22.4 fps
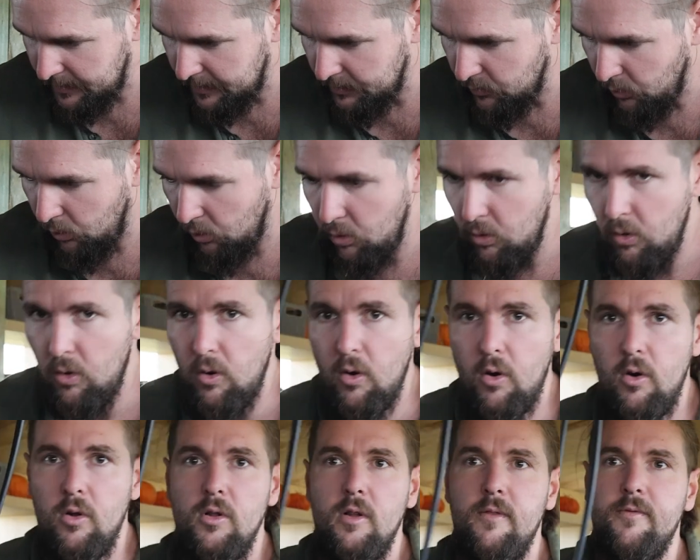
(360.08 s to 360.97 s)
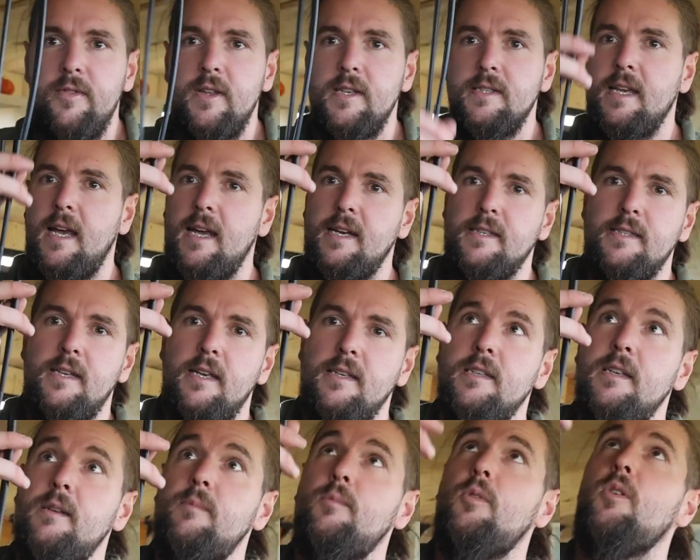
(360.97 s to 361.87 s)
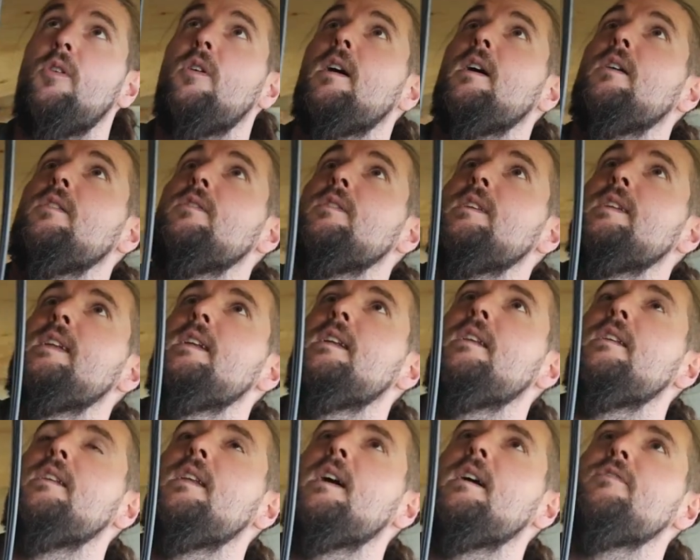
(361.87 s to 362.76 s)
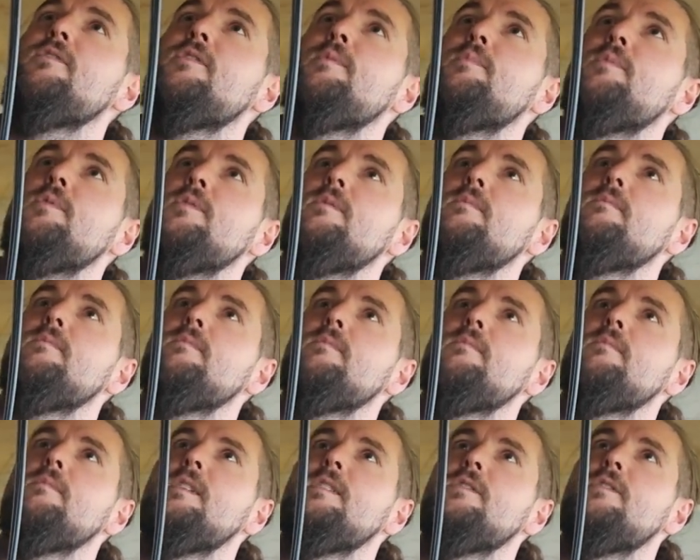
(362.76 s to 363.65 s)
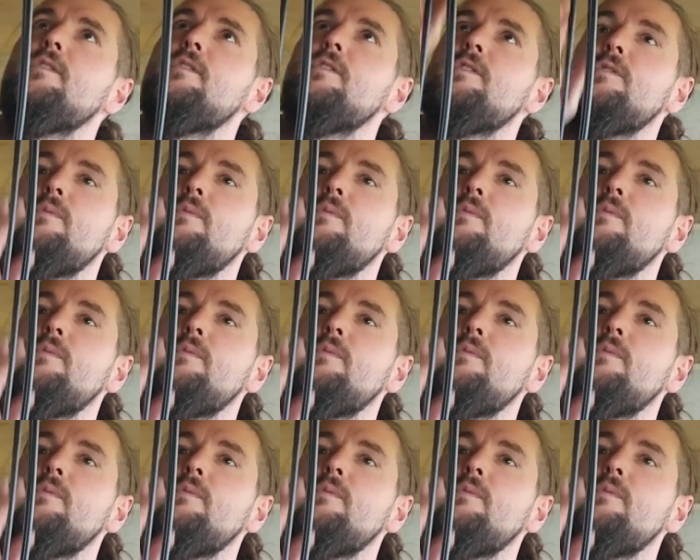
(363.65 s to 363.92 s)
need all of this excess anymore. I only need enough to put into the